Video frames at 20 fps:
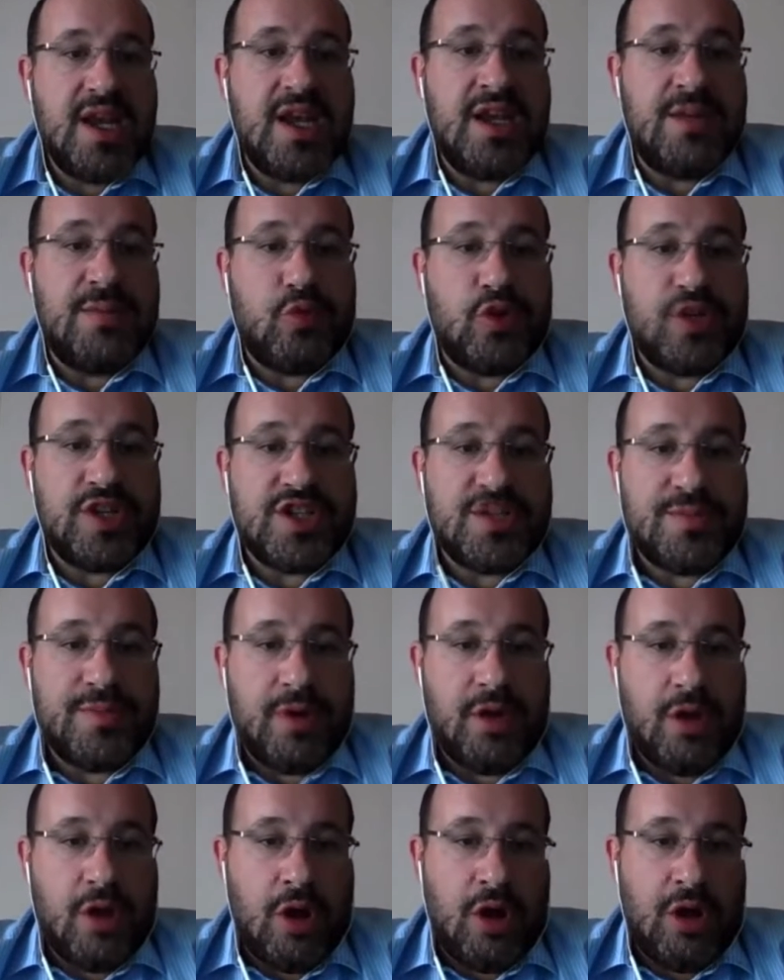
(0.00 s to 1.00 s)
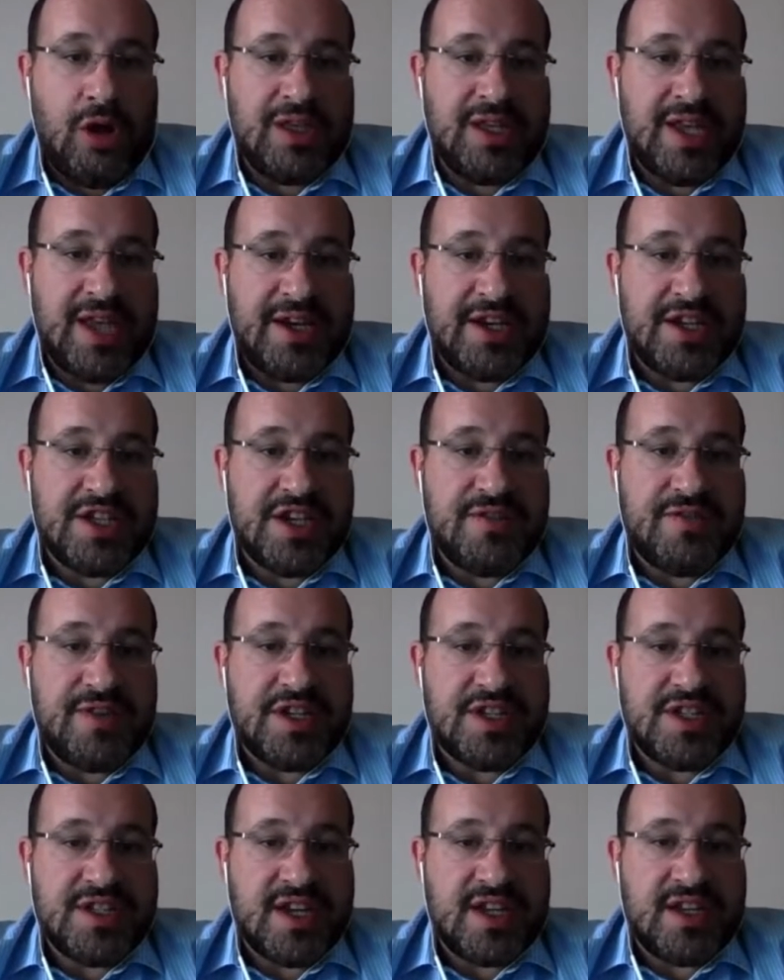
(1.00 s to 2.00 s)
In principle, all the energy
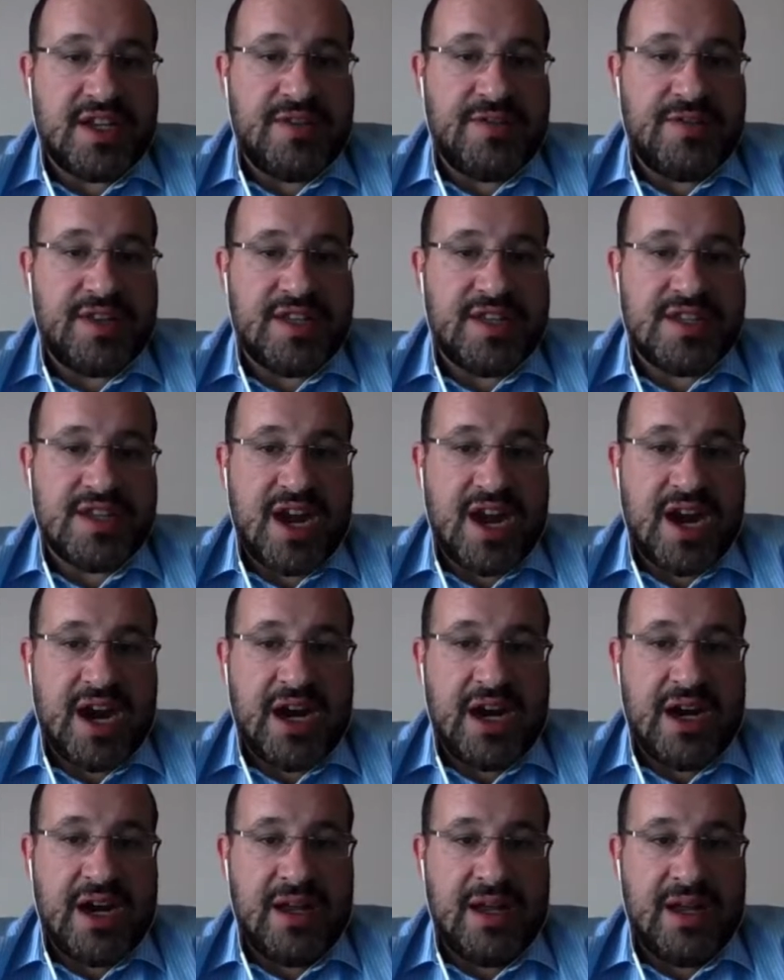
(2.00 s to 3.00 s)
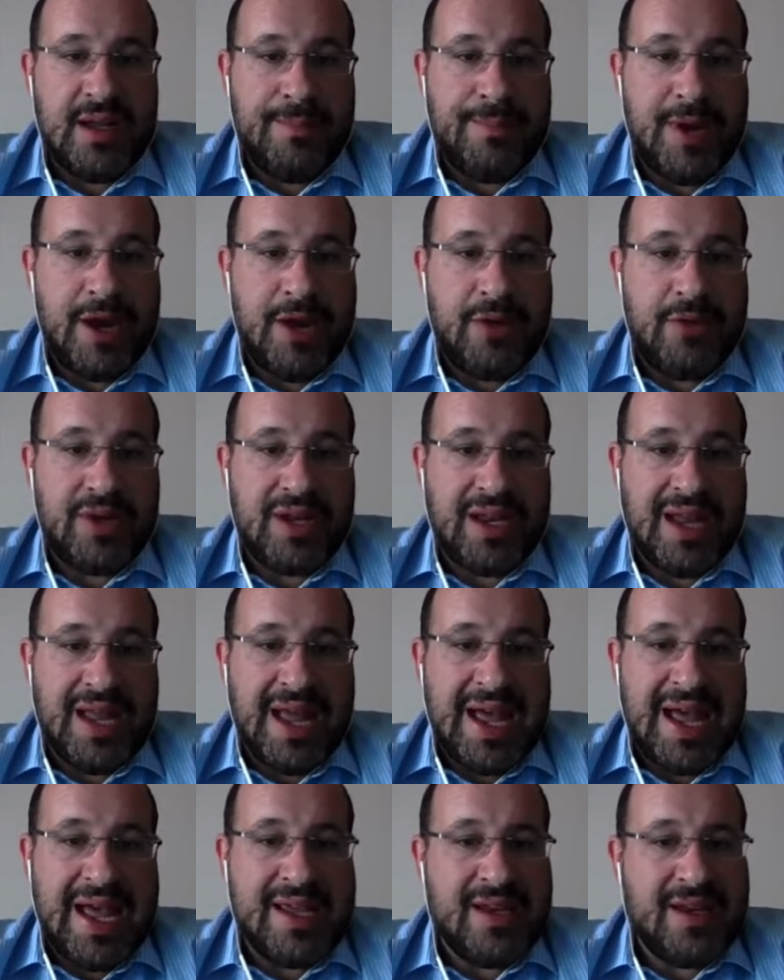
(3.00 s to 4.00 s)
efficiency activities are
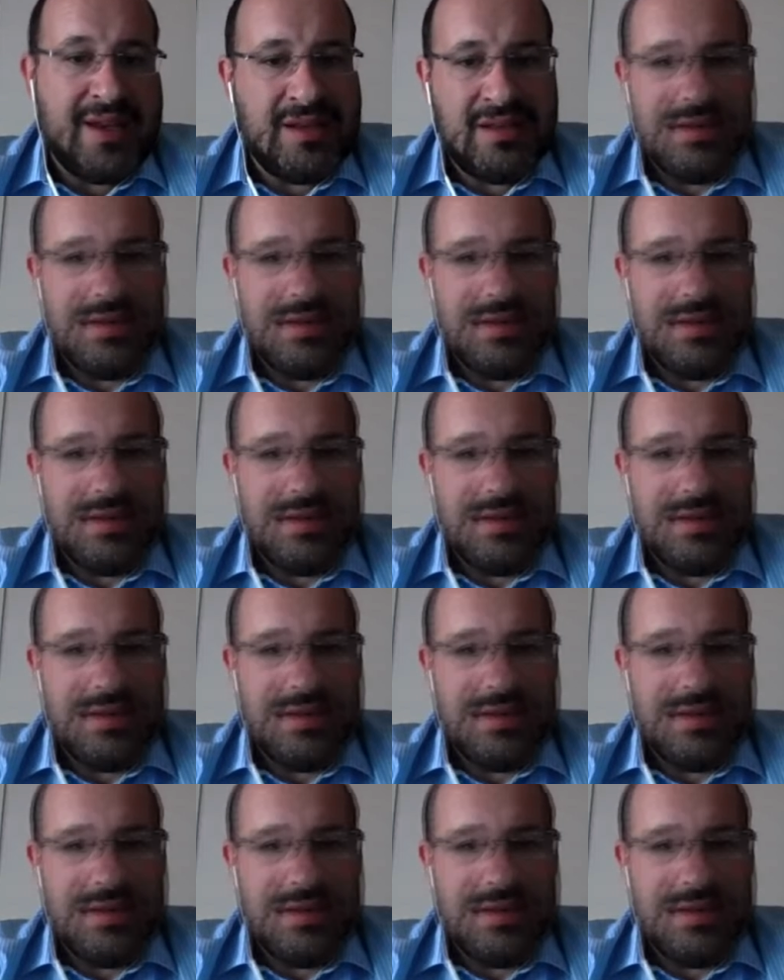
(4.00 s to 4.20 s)
peri-aligned,